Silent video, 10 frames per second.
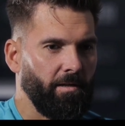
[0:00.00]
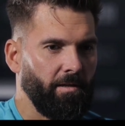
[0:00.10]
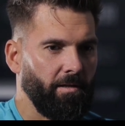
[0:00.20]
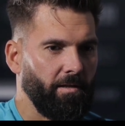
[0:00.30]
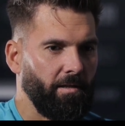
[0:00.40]

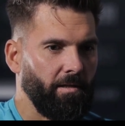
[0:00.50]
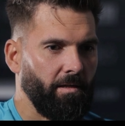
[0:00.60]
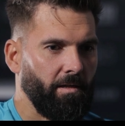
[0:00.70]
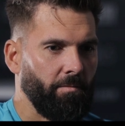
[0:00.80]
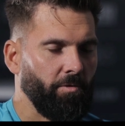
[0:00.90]
and
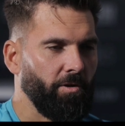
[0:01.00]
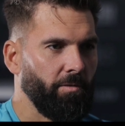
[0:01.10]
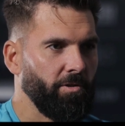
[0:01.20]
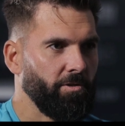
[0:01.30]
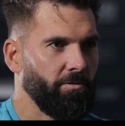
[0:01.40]
I'm
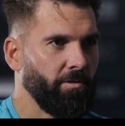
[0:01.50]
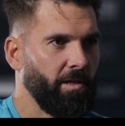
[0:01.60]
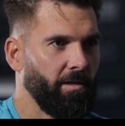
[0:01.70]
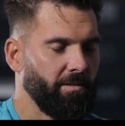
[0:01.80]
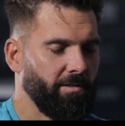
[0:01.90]
gonna miss you
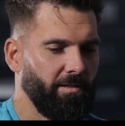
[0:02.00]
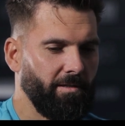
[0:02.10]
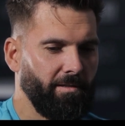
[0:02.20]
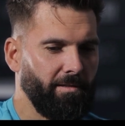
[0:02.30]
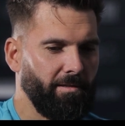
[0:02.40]
guys.
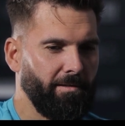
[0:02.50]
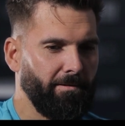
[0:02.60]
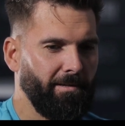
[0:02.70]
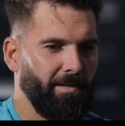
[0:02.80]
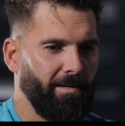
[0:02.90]
And
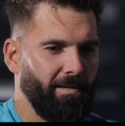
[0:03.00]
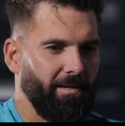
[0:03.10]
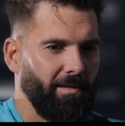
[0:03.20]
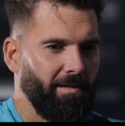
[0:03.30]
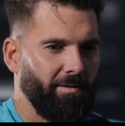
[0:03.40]

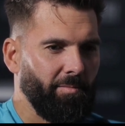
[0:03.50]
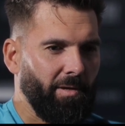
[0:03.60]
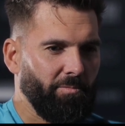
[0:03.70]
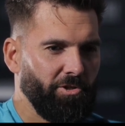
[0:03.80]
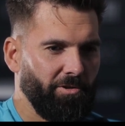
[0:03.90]

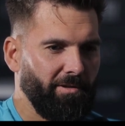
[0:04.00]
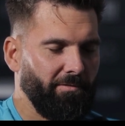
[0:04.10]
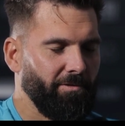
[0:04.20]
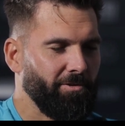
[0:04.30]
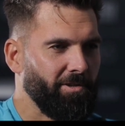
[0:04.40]
well, I'm sure
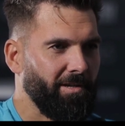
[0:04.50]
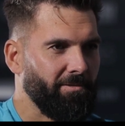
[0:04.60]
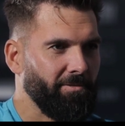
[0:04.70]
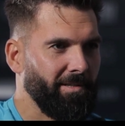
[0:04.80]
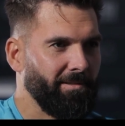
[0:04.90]
in the future
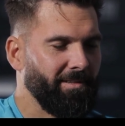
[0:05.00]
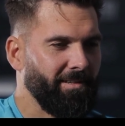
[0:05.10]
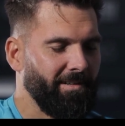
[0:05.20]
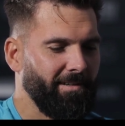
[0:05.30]
I will